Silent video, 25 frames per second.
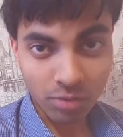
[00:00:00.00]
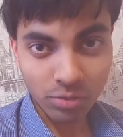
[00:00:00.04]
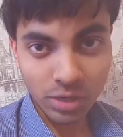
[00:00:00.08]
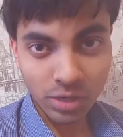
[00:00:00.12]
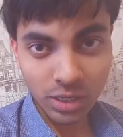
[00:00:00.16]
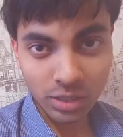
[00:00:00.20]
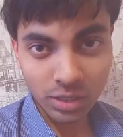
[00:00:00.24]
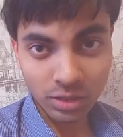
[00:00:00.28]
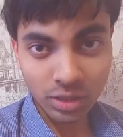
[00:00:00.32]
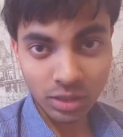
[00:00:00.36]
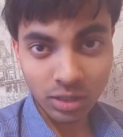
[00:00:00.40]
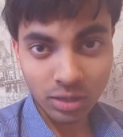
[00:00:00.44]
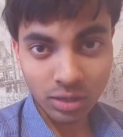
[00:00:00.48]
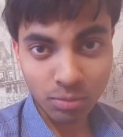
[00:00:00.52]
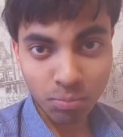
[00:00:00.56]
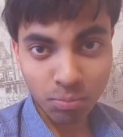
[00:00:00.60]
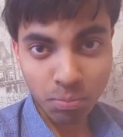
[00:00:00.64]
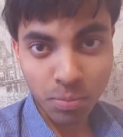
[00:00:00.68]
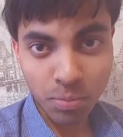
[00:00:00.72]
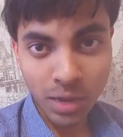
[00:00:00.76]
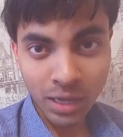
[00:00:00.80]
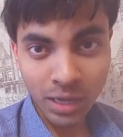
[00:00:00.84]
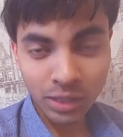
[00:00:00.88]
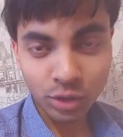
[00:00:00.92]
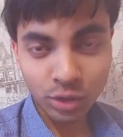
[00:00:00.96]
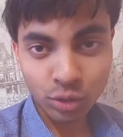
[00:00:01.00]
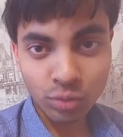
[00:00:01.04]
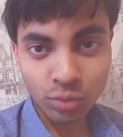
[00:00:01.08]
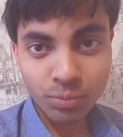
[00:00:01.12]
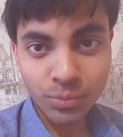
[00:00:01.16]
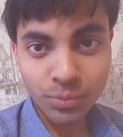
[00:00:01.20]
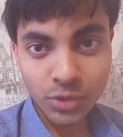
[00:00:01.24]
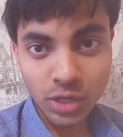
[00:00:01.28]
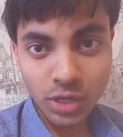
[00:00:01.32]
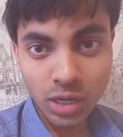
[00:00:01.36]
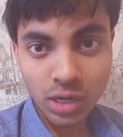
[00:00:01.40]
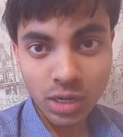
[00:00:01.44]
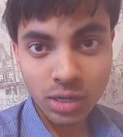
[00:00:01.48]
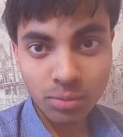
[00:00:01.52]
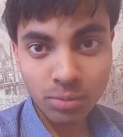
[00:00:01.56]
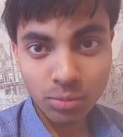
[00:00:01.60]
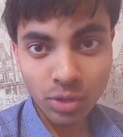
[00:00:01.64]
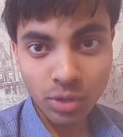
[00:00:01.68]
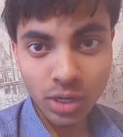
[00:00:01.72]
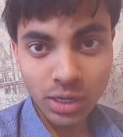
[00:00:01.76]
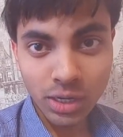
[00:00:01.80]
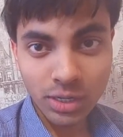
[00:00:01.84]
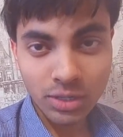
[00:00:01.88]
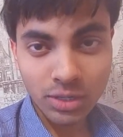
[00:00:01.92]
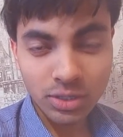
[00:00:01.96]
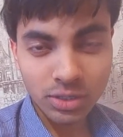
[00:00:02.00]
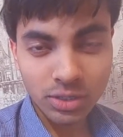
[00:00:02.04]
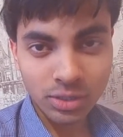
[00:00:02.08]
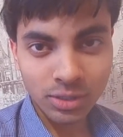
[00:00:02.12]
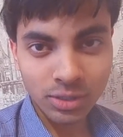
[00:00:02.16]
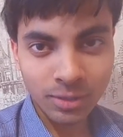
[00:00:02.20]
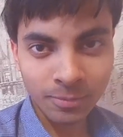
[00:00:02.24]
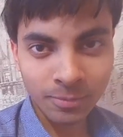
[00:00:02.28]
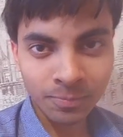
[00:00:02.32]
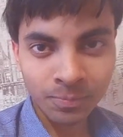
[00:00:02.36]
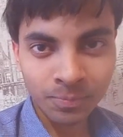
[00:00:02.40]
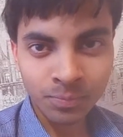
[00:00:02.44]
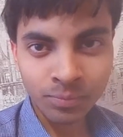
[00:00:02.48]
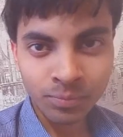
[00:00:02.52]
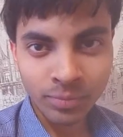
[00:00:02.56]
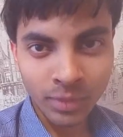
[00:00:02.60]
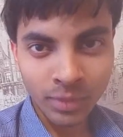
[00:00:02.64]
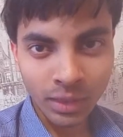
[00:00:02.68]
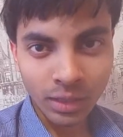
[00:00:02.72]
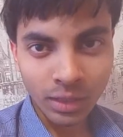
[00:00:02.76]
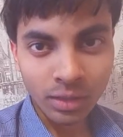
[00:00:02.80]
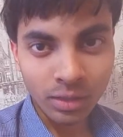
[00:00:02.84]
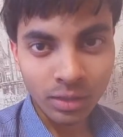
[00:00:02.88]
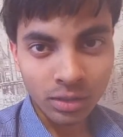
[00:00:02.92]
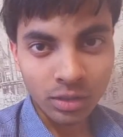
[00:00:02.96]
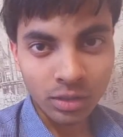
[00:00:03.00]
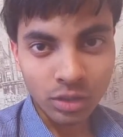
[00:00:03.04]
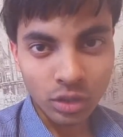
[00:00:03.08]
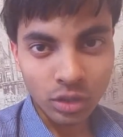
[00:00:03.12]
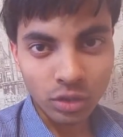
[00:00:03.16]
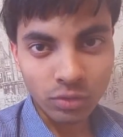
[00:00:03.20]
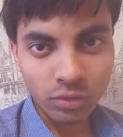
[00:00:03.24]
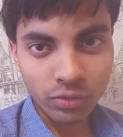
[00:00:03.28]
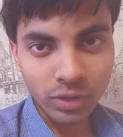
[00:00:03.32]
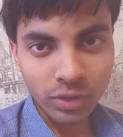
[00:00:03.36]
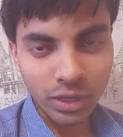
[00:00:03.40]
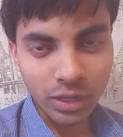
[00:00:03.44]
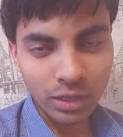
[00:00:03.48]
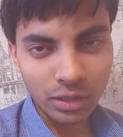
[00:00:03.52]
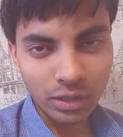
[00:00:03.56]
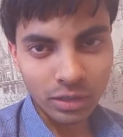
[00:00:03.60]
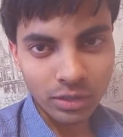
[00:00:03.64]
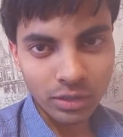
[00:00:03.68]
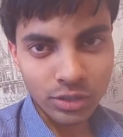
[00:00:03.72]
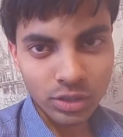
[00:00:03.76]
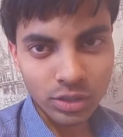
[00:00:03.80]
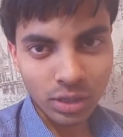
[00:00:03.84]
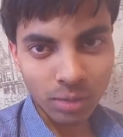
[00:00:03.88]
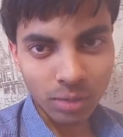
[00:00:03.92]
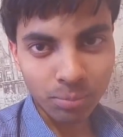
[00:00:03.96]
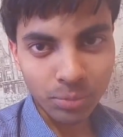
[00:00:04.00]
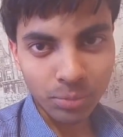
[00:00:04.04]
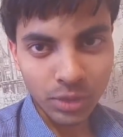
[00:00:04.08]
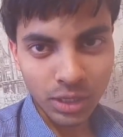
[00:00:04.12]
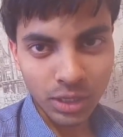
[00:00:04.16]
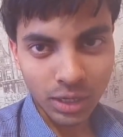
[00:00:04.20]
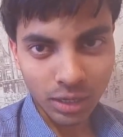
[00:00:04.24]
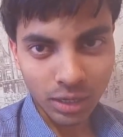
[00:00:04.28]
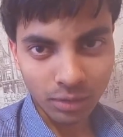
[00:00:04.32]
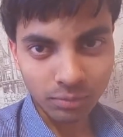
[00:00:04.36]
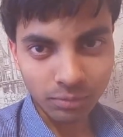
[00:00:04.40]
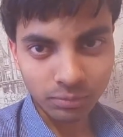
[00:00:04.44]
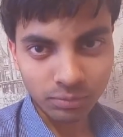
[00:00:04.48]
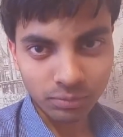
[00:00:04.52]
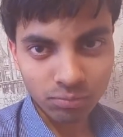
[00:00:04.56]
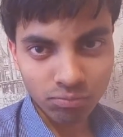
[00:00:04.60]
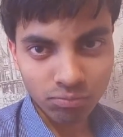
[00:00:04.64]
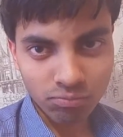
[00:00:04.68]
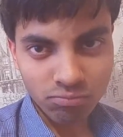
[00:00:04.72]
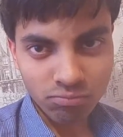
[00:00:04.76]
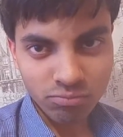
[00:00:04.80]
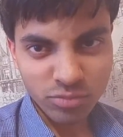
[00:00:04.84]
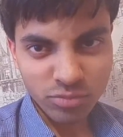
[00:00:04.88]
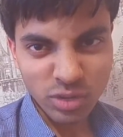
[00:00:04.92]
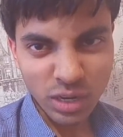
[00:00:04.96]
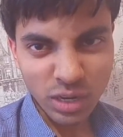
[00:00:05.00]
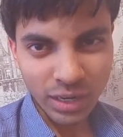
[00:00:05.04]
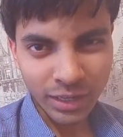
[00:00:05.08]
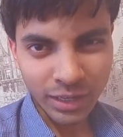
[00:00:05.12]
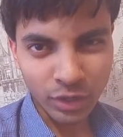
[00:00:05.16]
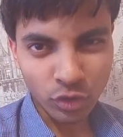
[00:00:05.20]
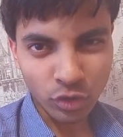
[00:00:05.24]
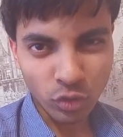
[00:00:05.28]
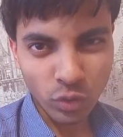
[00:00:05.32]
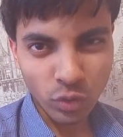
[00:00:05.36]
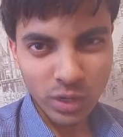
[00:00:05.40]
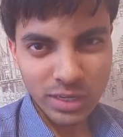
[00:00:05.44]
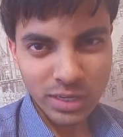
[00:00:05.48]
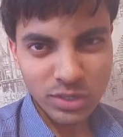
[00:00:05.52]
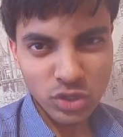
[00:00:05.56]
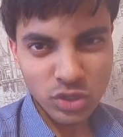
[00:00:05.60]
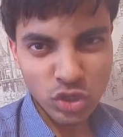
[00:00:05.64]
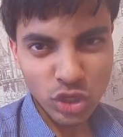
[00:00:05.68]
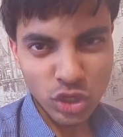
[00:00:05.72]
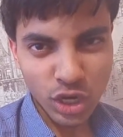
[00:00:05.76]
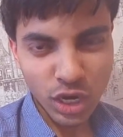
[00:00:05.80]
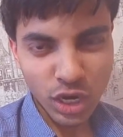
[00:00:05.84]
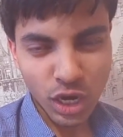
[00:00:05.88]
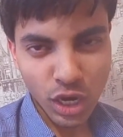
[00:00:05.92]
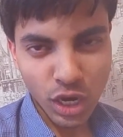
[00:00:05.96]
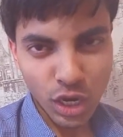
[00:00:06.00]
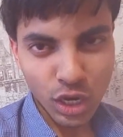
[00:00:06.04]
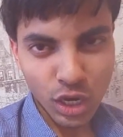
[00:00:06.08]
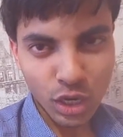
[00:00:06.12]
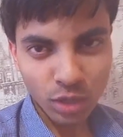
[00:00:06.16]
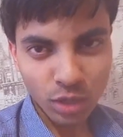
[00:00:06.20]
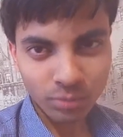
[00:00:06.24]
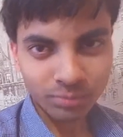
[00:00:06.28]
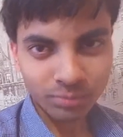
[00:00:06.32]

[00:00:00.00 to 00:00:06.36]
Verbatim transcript: having the bathroom time right you feel something like cringy